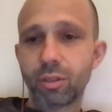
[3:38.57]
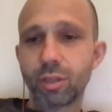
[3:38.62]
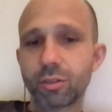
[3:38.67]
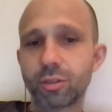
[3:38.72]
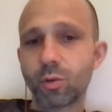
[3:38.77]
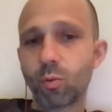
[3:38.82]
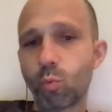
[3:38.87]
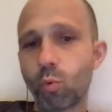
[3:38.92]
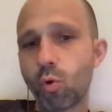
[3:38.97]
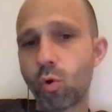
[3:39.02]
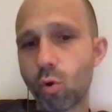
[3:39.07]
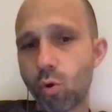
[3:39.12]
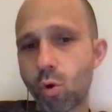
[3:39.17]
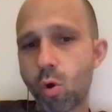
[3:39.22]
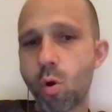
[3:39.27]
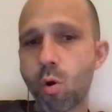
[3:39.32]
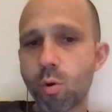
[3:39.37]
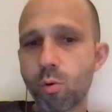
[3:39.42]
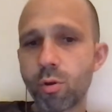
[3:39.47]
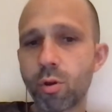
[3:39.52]
There's a war
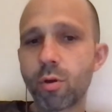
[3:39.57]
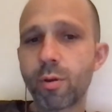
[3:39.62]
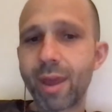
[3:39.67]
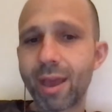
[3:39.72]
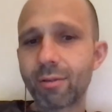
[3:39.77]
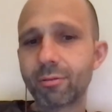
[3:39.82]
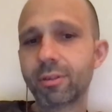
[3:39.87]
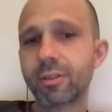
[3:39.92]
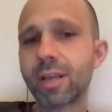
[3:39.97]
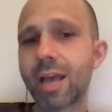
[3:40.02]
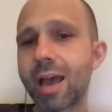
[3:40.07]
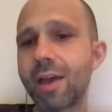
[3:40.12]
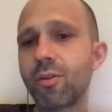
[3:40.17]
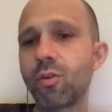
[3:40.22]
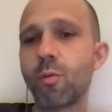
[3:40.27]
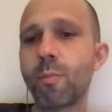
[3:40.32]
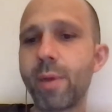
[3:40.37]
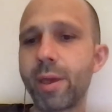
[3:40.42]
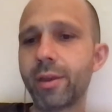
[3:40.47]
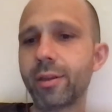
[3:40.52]
going on
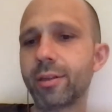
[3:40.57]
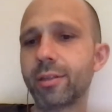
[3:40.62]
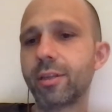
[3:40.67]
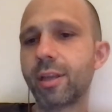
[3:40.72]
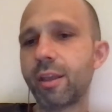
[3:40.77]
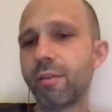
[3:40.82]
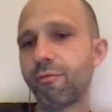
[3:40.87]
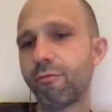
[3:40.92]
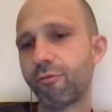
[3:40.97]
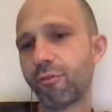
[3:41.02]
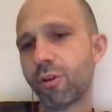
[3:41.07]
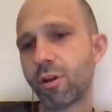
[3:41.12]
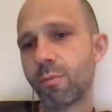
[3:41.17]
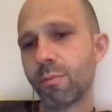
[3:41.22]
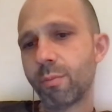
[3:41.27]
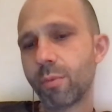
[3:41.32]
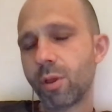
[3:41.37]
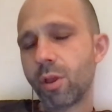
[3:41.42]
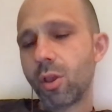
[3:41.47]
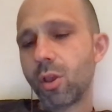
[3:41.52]
outside, no man is safe
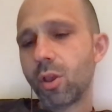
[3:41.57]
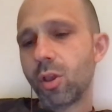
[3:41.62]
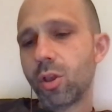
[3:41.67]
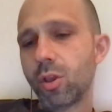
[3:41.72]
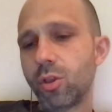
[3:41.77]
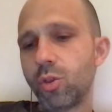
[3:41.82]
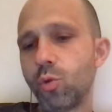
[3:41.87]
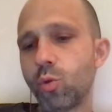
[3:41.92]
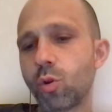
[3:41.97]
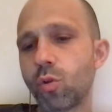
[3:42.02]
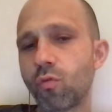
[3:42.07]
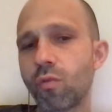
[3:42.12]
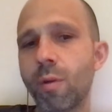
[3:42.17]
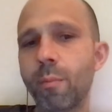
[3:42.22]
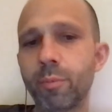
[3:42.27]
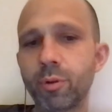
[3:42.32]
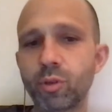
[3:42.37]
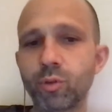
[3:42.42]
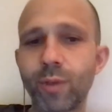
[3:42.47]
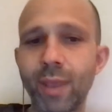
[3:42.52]
from. You can
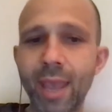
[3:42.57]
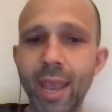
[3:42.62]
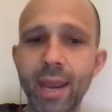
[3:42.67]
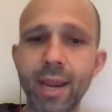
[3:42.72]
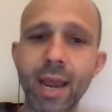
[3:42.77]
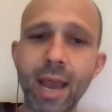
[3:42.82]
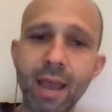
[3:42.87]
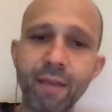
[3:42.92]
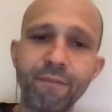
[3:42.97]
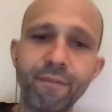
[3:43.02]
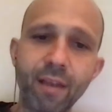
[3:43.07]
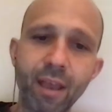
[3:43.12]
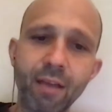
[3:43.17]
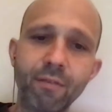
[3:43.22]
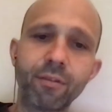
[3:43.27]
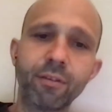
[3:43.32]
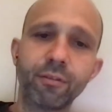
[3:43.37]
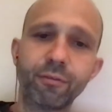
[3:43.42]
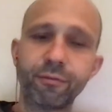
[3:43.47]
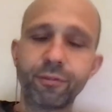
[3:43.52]
run, but you can't hide
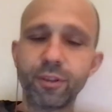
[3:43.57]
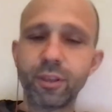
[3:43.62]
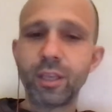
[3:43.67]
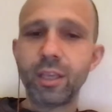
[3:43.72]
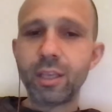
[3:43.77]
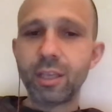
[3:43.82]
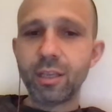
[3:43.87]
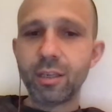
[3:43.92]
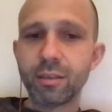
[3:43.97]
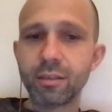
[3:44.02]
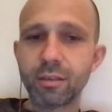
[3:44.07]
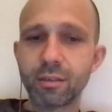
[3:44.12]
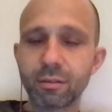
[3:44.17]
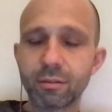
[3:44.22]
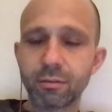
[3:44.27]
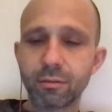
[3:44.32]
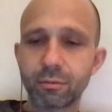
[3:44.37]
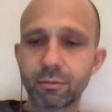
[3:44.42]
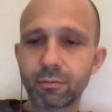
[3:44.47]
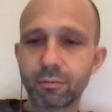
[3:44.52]
forever for these.
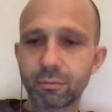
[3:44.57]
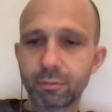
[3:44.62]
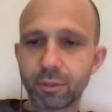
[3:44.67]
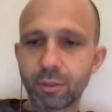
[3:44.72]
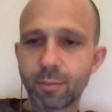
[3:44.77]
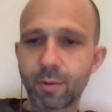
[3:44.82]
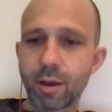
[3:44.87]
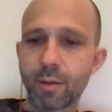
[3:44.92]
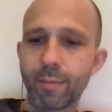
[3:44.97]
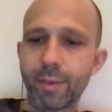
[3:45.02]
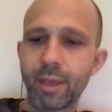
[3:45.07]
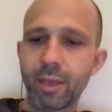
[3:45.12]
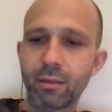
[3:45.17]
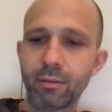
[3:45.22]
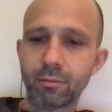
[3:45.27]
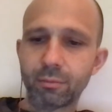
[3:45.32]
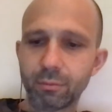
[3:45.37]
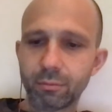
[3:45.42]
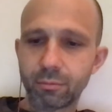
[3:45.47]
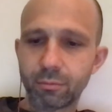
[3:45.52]
Come on,
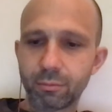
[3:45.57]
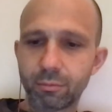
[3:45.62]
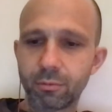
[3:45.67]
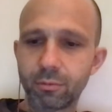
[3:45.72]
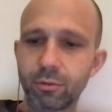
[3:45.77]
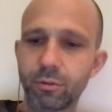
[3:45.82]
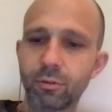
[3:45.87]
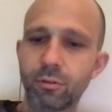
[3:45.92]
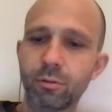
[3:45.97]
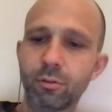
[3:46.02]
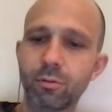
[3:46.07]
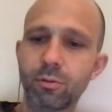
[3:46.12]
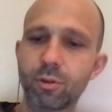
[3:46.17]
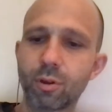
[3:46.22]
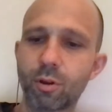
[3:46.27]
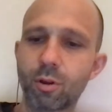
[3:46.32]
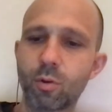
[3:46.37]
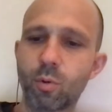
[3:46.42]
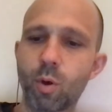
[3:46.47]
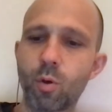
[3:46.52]
man.
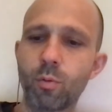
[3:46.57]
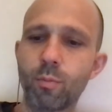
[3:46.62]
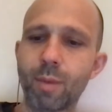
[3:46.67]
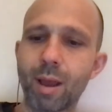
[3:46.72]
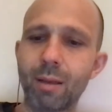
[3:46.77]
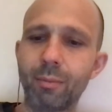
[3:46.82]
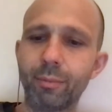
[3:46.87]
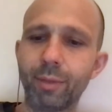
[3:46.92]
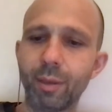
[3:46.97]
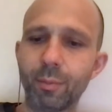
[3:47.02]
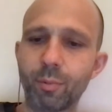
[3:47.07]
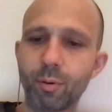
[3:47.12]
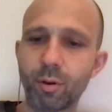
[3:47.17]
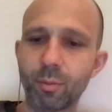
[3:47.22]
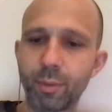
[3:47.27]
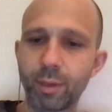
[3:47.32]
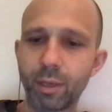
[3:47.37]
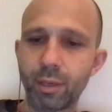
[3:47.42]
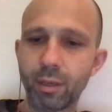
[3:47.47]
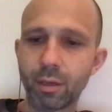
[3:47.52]
Start quoting my beep
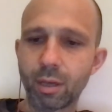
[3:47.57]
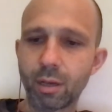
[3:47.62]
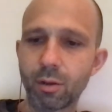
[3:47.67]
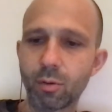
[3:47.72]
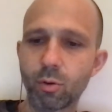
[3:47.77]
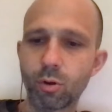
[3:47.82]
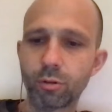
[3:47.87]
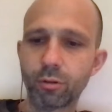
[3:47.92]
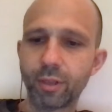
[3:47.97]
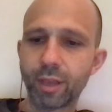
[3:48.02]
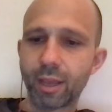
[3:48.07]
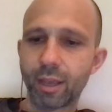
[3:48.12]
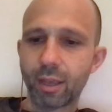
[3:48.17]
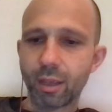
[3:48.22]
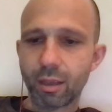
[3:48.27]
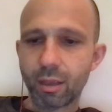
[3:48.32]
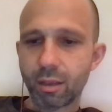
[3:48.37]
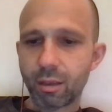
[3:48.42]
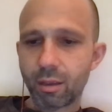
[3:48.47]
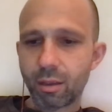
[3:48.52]
on me. I go all day.
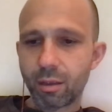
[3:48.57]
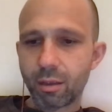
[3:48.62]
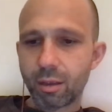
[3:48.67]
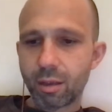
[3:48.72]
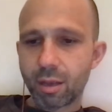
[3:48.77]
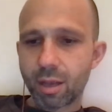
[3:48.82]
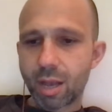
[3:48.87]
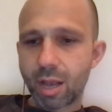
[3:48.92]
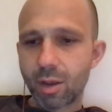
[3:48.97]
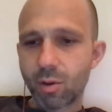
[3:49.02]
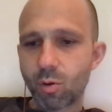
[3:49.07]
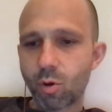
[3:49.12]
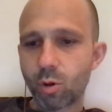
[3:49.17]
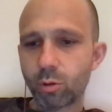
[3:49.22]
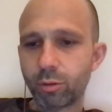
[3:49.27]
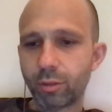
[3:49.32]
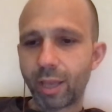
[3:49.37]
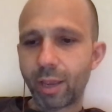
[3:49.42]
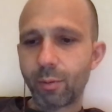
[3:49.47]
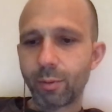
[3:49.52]
I go
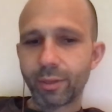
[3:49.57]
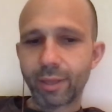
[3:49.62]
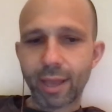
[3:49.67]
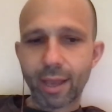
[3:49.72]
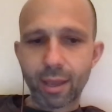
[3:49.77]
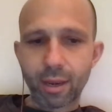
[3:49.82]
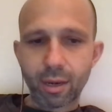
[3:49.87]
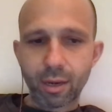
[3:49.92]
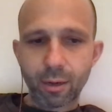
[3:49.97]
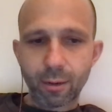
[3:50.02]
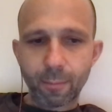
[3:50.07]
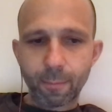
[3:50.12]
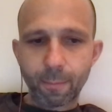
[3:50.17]
all day with that.